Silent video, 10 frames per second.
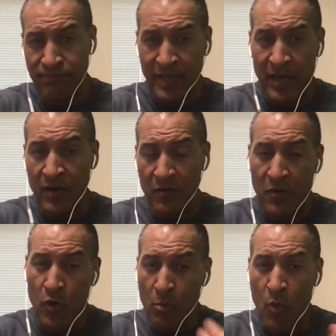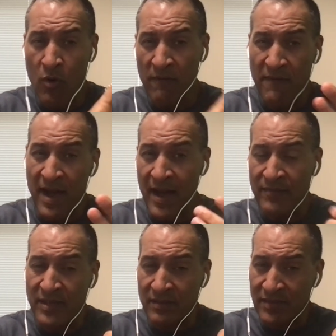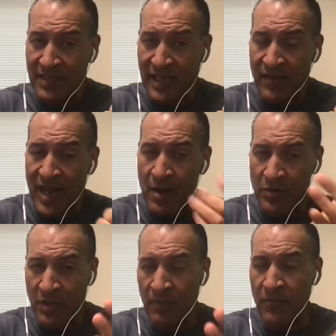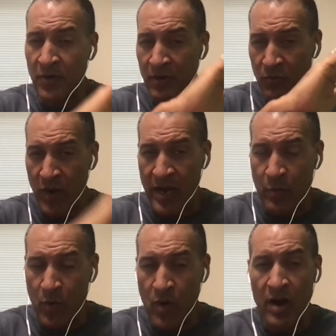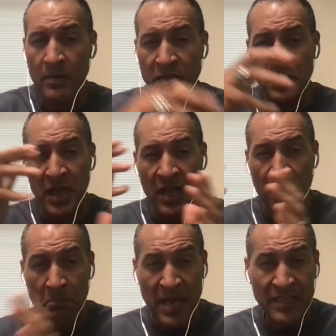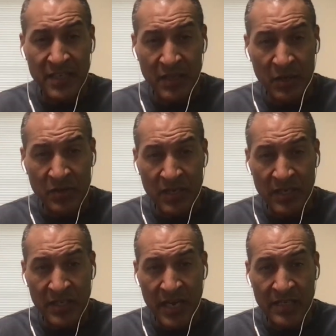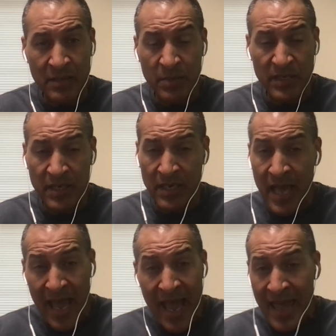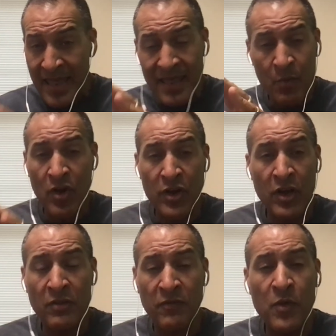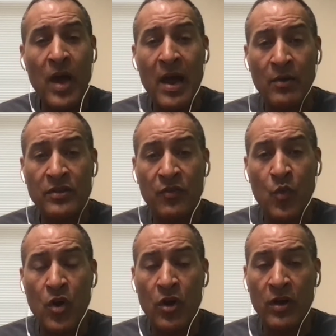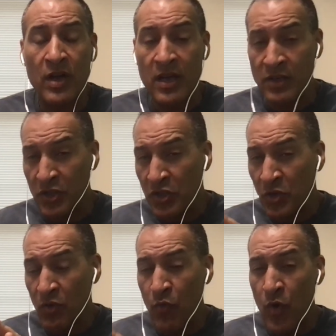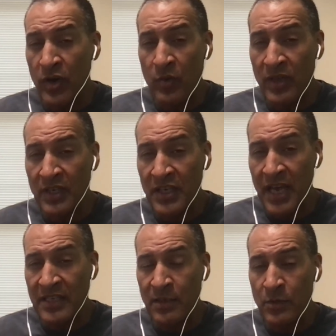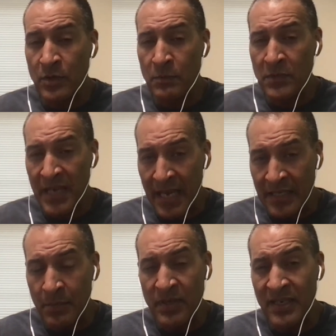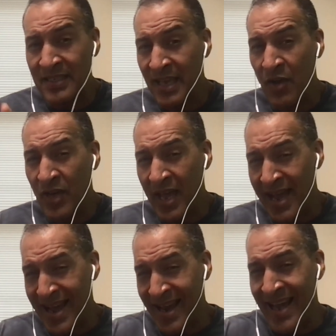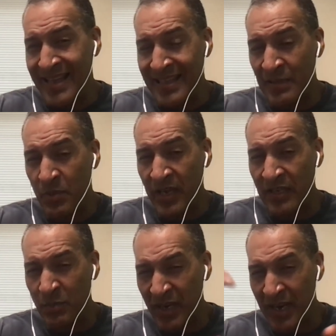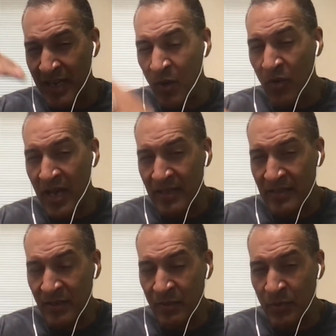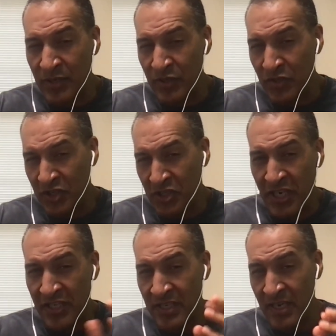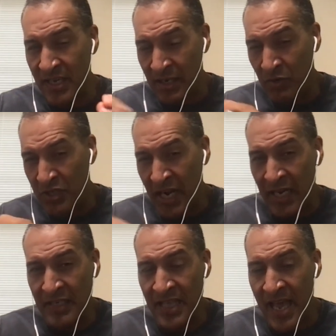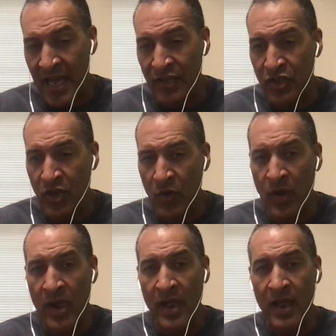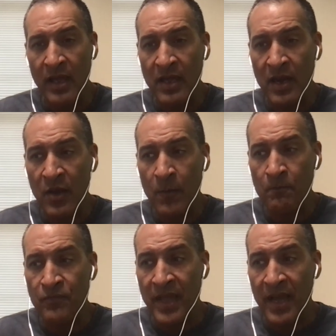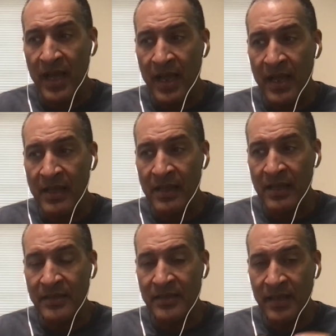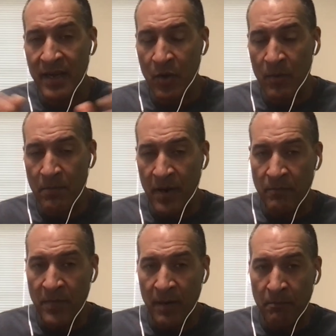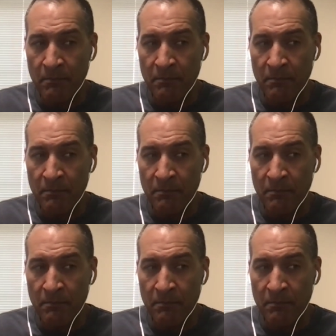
or more, 5 to 7 hours upfront writing requirements, pasted those into ChatGPT. And then there were another few hours of work just sort of working within ChatGPT to say, okay, I like this piece, but I don't like this other piece you suggested. Can you change that? So, you know, this, a